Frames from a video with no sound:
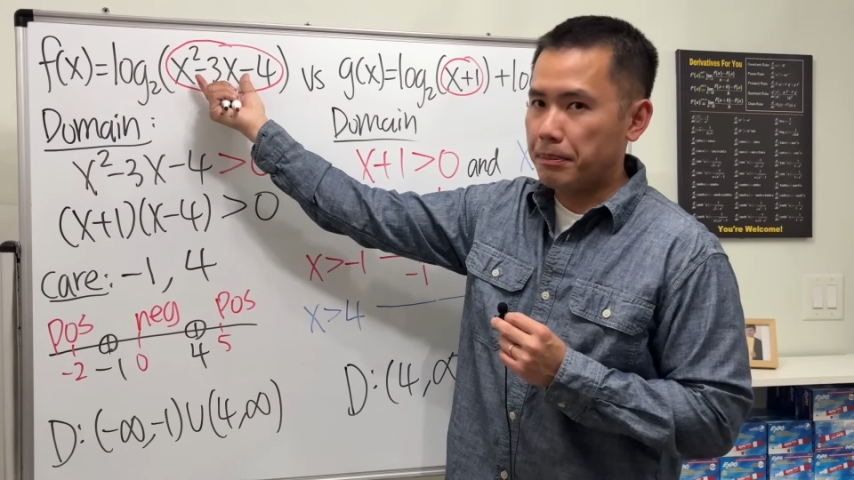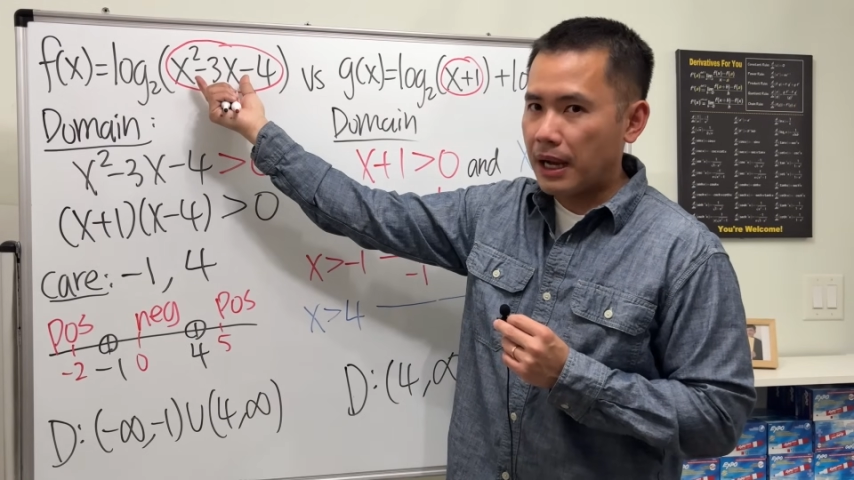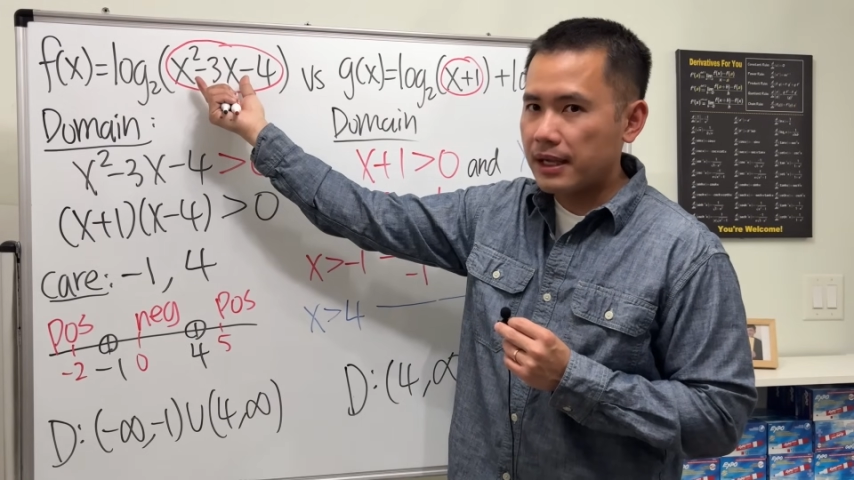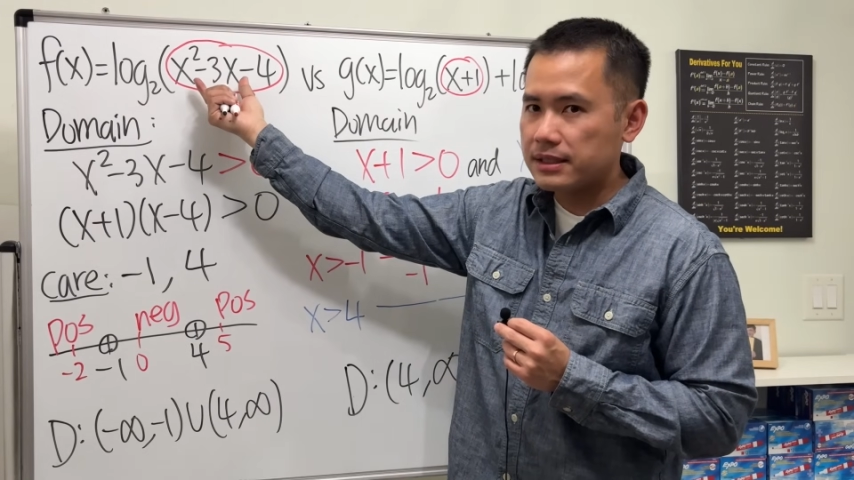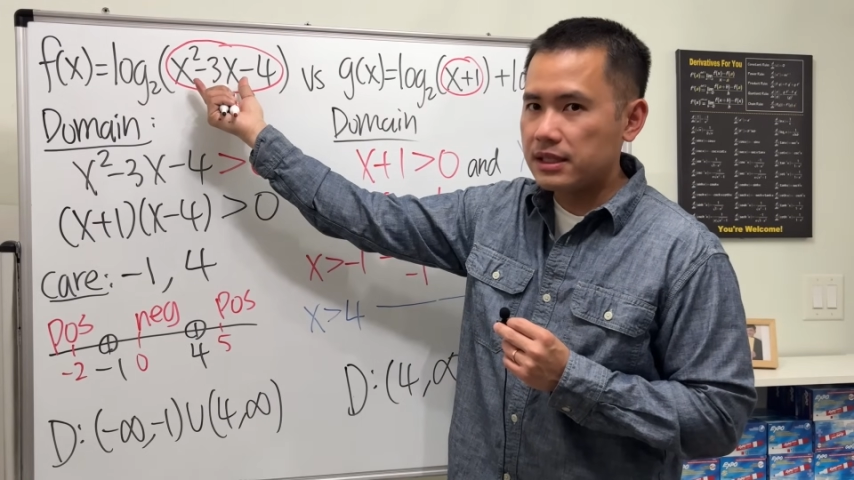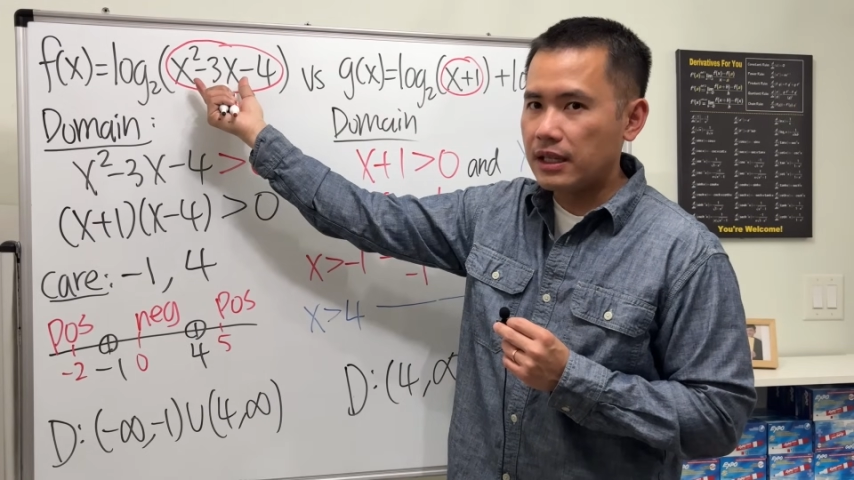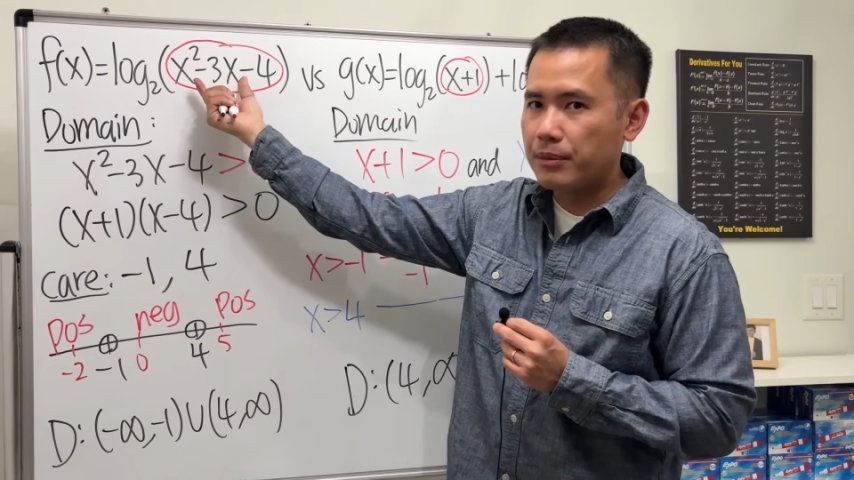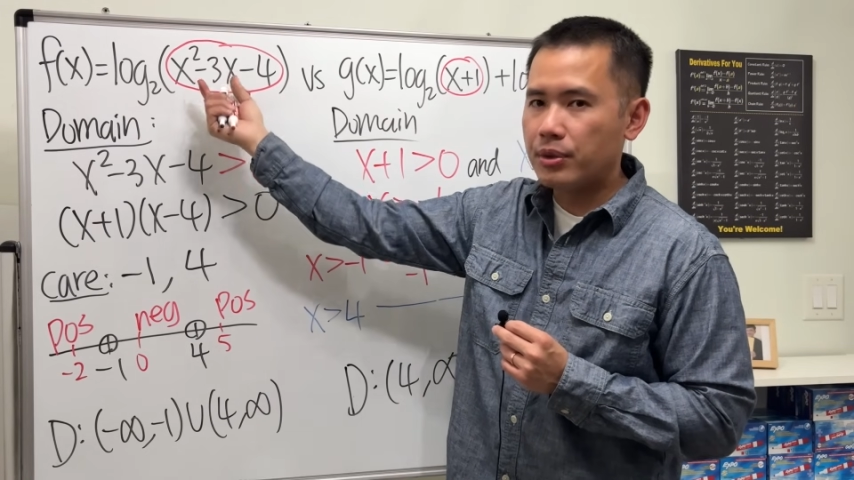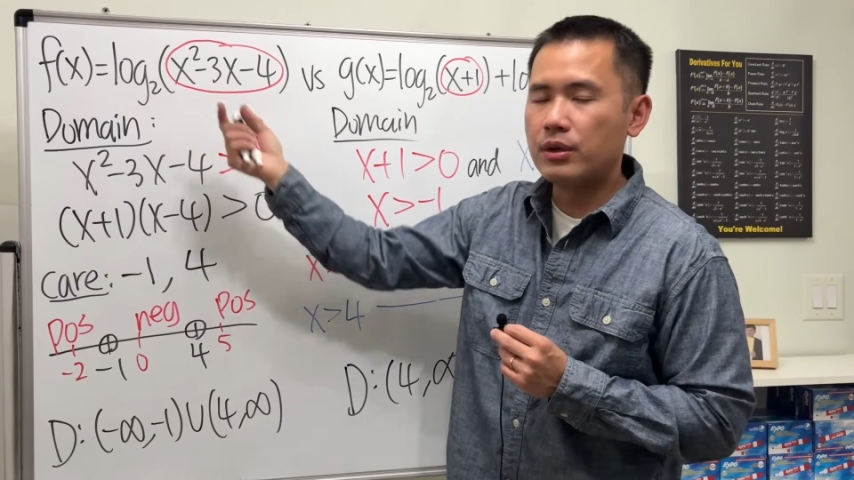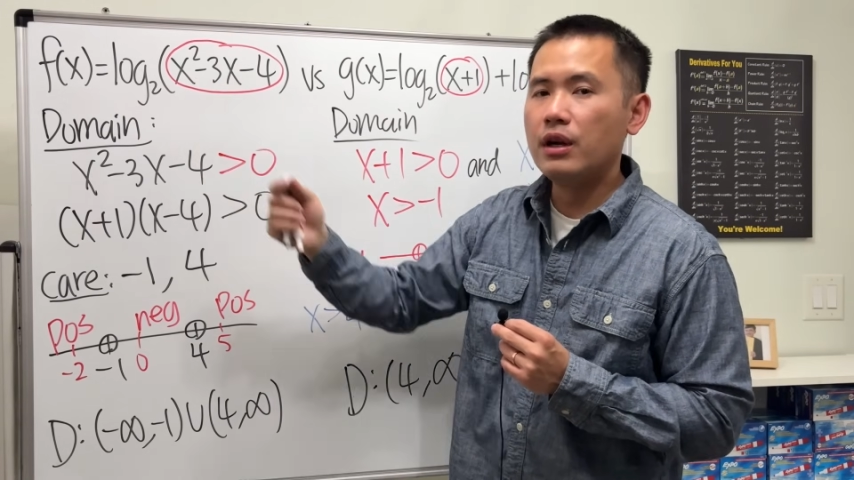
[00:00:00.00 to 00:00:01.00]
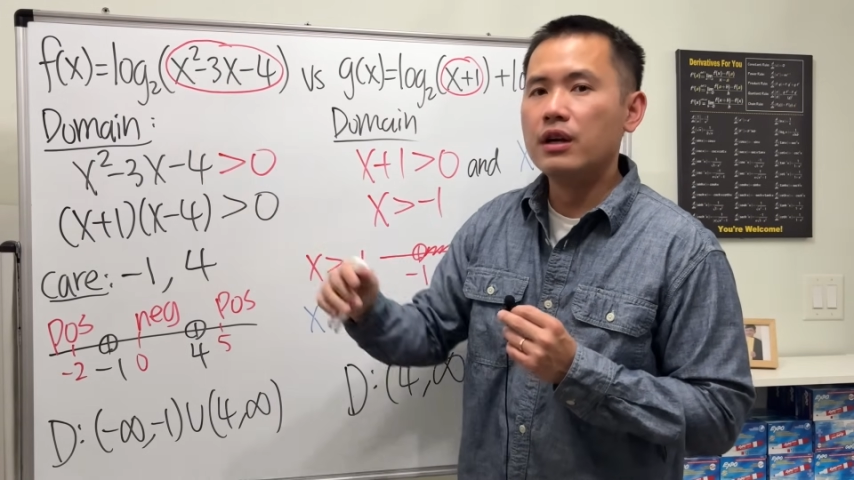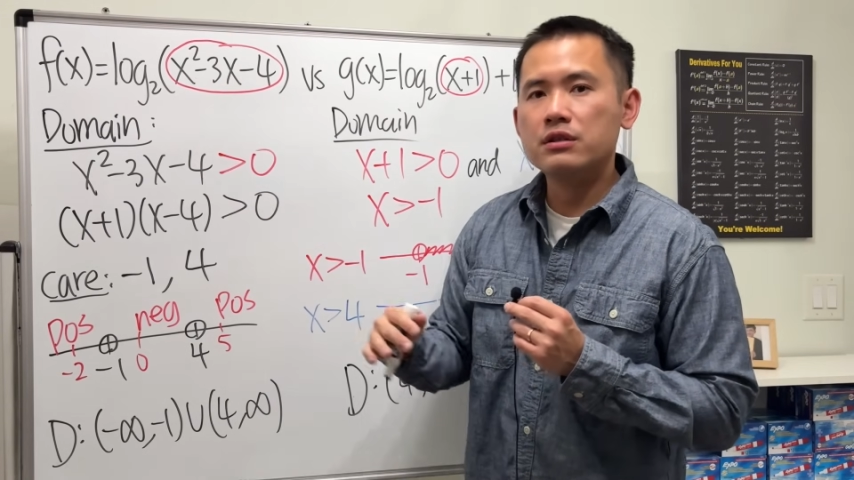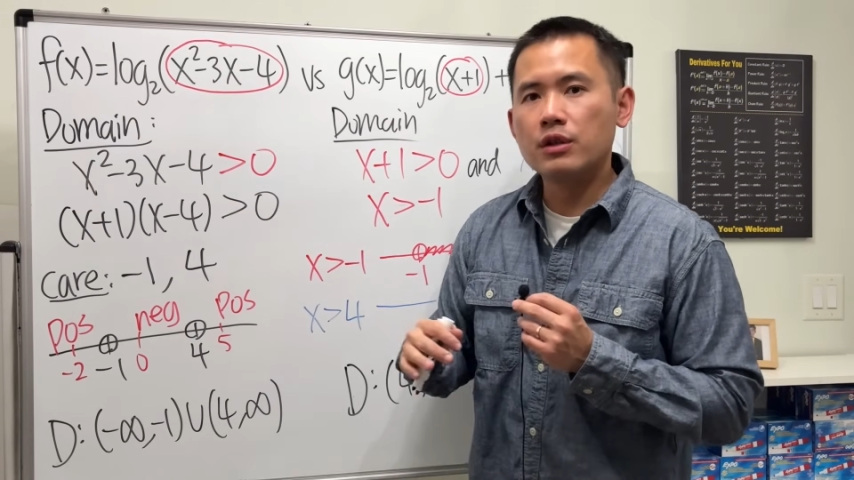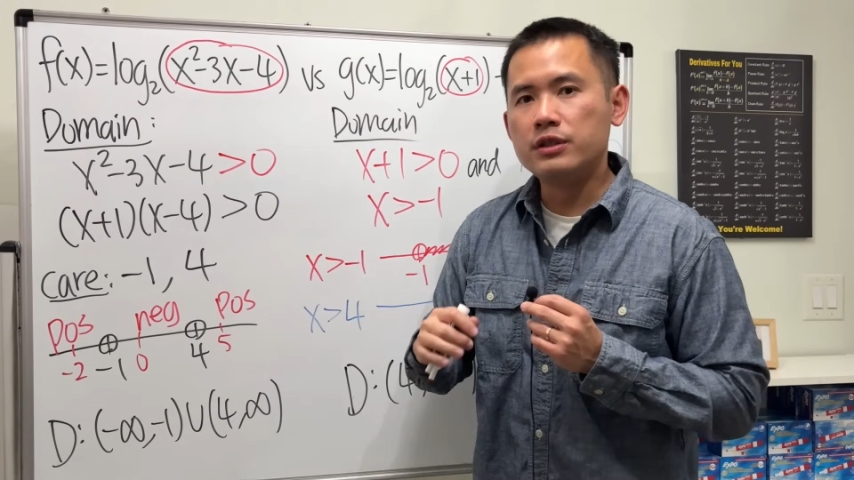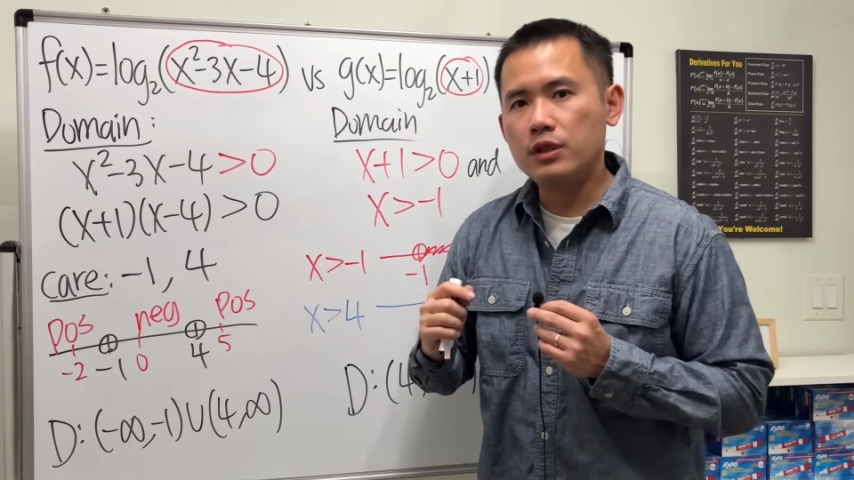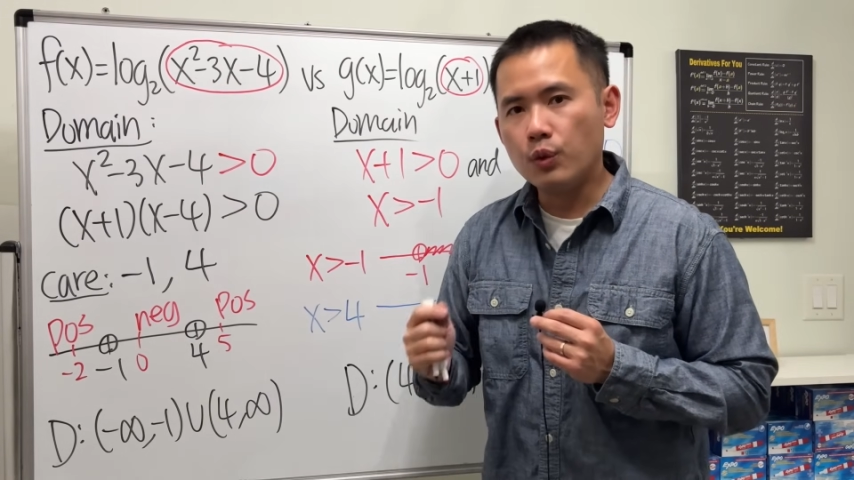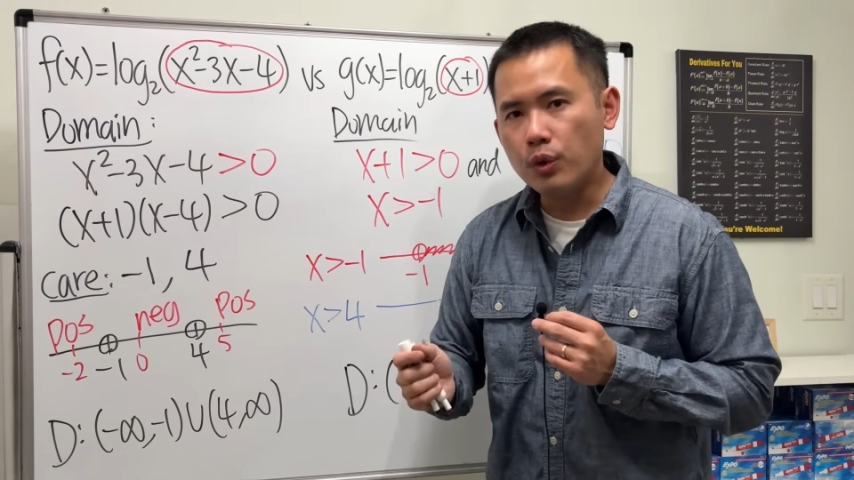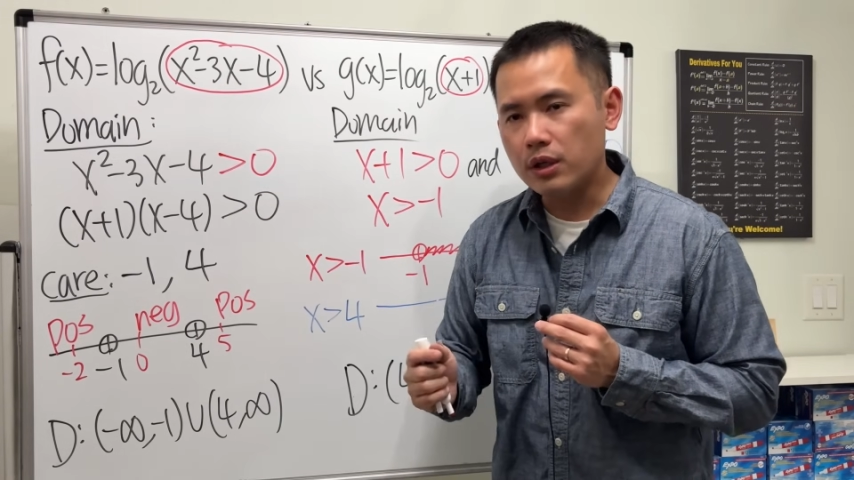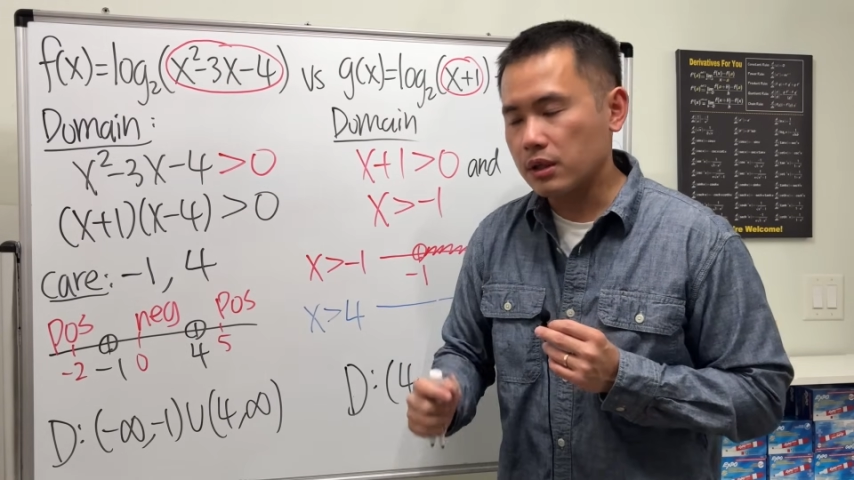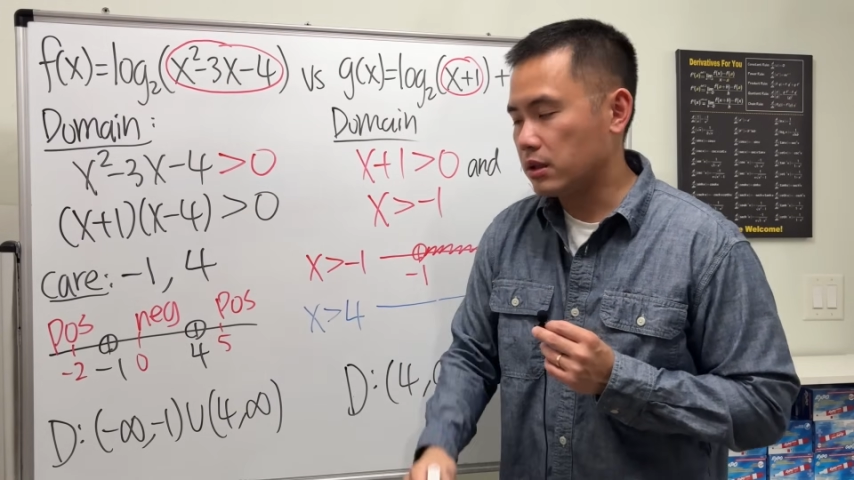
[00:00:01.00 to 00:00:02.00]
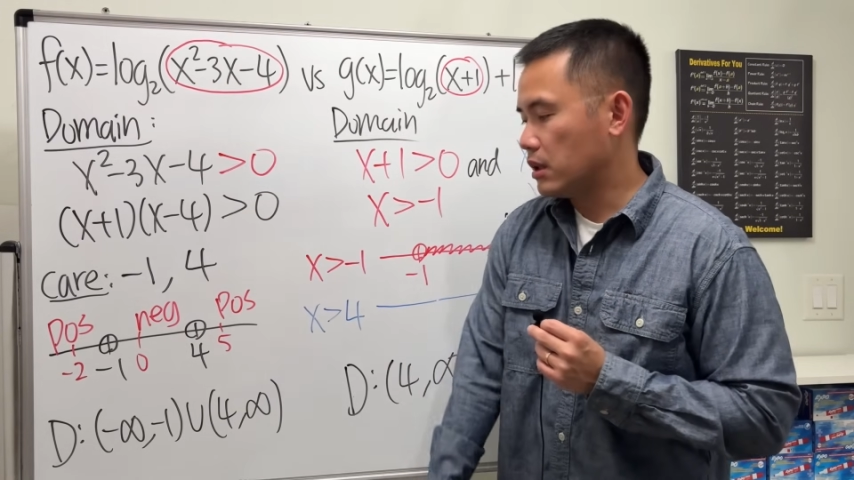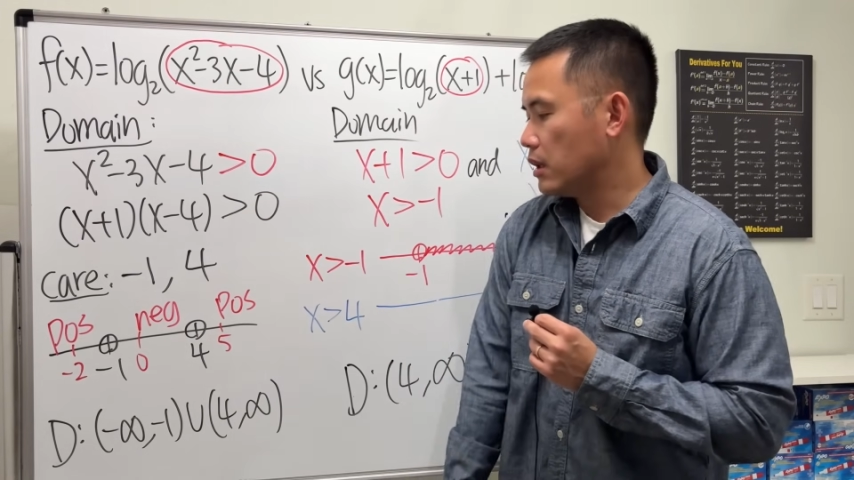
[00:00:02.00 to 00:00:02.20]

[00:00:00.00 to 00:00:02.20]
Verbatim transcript: a positive number, so it still works.